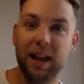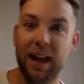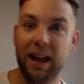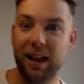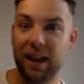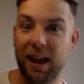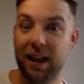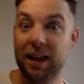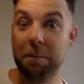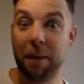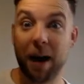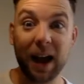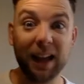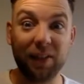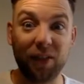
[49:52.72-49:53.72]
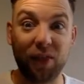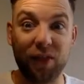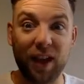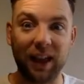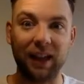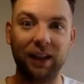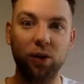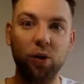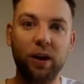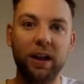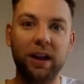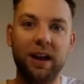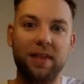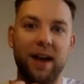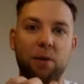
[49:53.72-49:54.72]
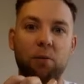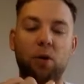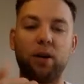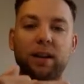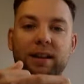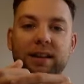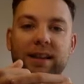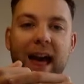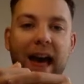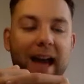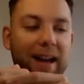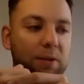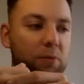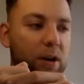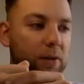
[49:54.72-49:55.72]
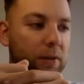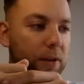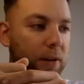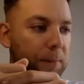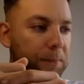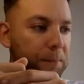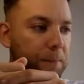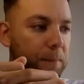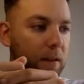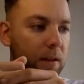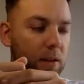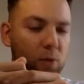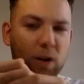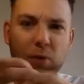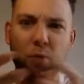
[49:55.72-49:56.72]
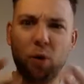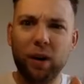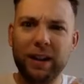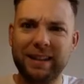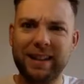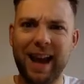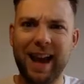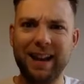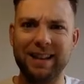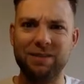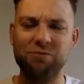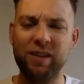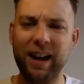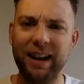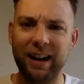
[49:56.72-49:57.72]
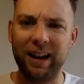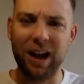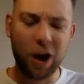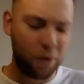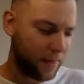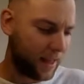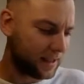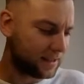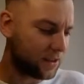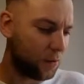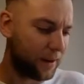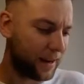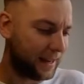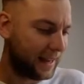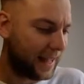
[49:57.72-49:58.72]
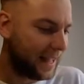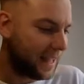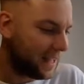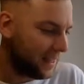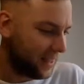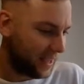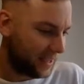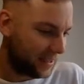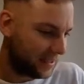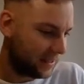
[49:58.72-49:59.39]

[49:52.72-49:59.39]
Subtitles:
you might think, looking at that 1 in 10, well, 1 in 10 is really low, and that's nowhere near this